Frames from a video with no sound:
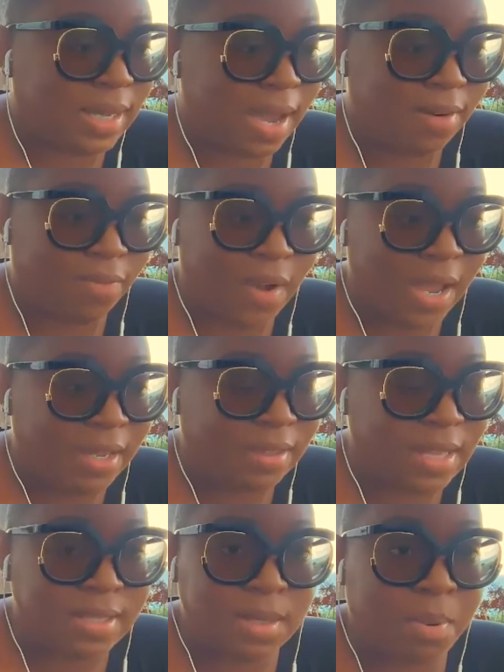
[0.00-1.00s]
got to fight.
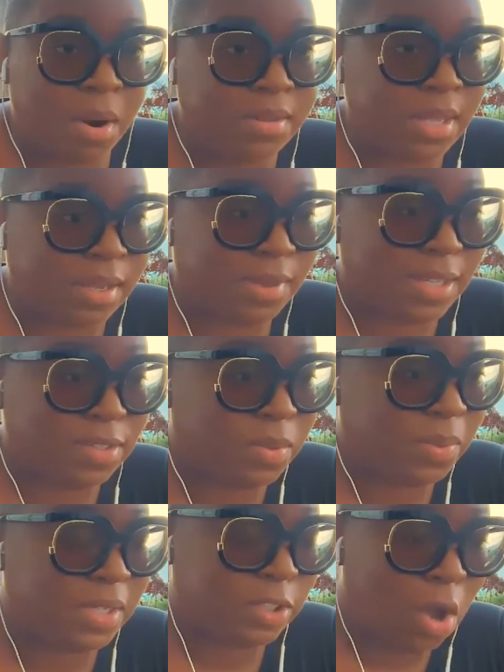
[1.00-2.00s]
That's the part that gets
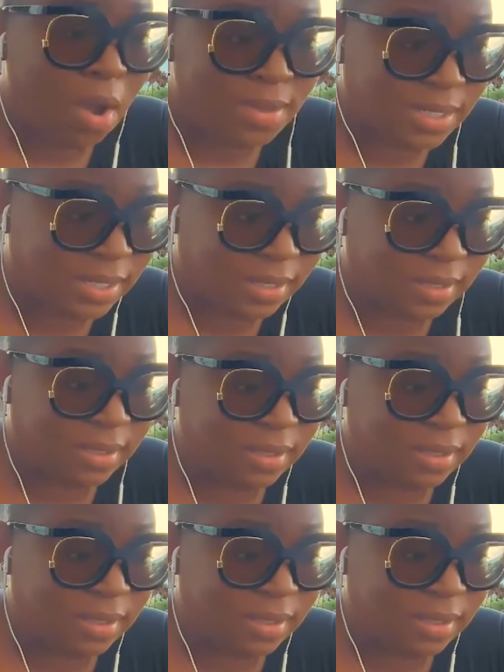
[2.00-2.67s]
you exhausted.